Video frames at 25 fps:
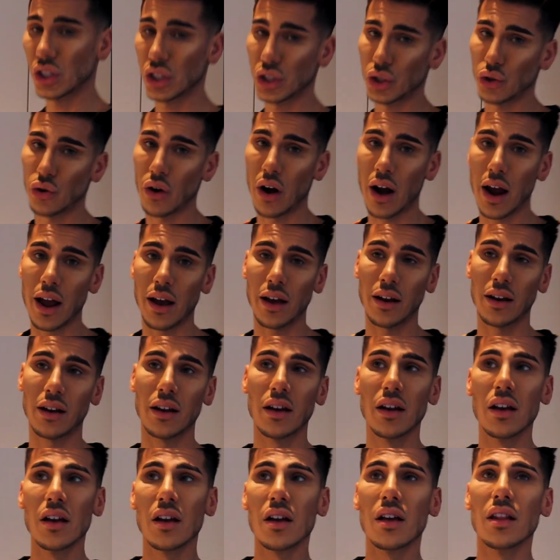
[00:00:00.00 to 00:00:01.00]
to try
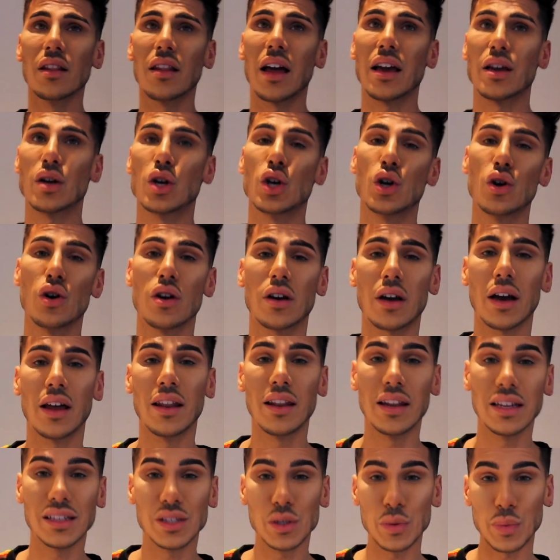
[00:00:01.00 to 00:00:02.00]
and like cook a
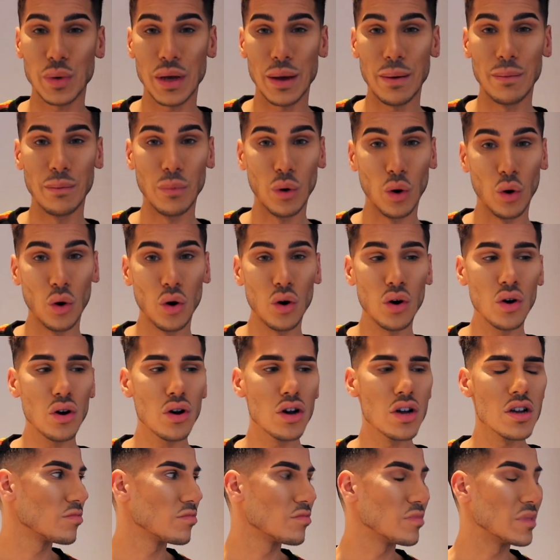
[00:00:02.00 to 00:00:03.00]
little bit
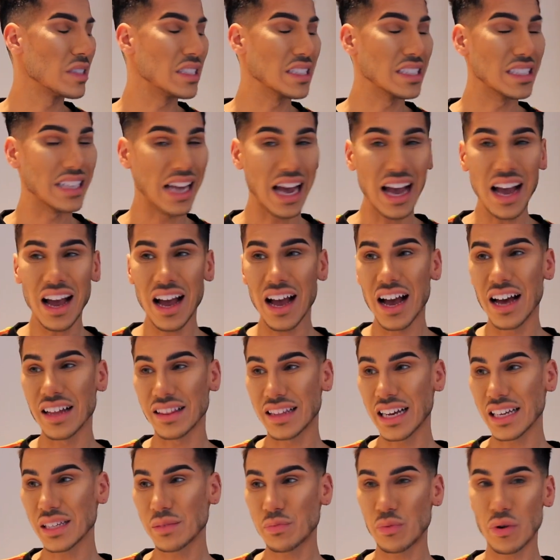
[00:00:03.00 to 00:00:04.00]
more. Yeah,
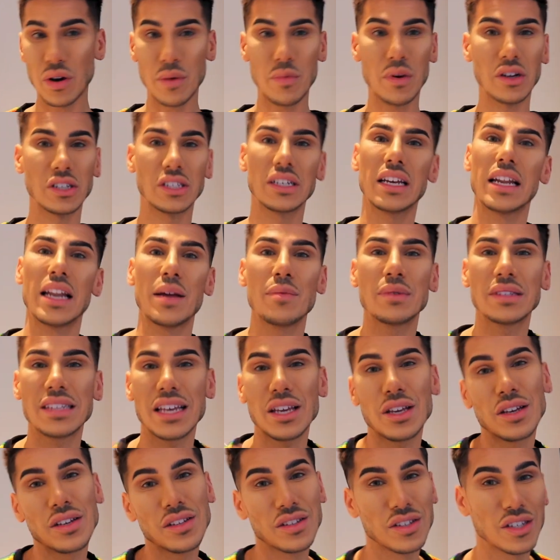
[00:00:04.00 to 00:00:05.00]
that's pretty much it. Let me
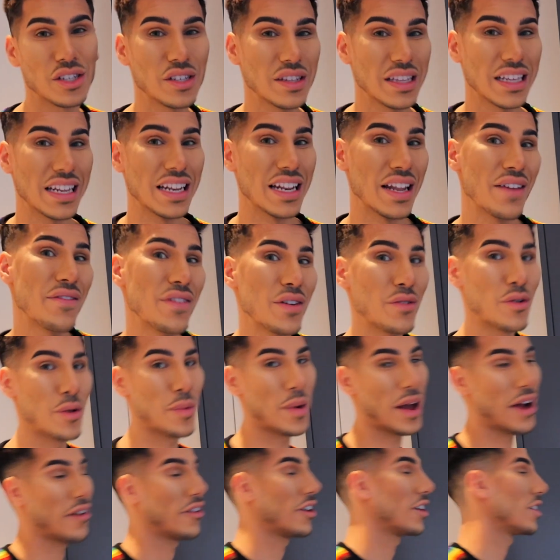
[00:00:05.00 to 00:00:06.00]
take you to the living room
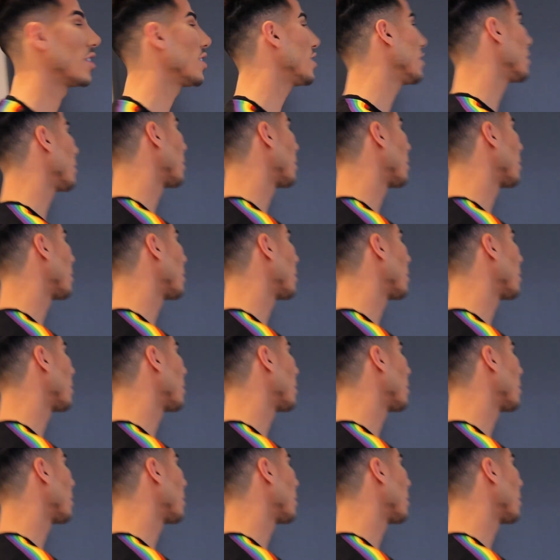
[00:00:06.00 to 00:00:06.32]
area.